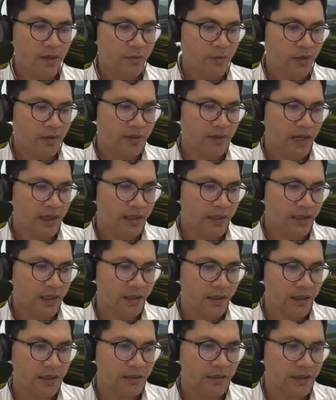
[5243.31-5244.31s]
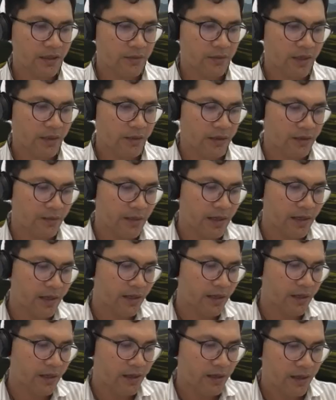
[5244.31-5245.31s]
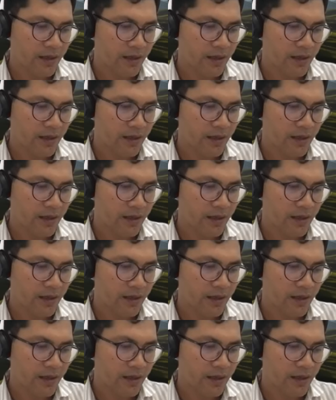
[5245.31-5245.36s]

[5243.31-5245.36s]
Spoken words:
Postat and Siem Reap as well,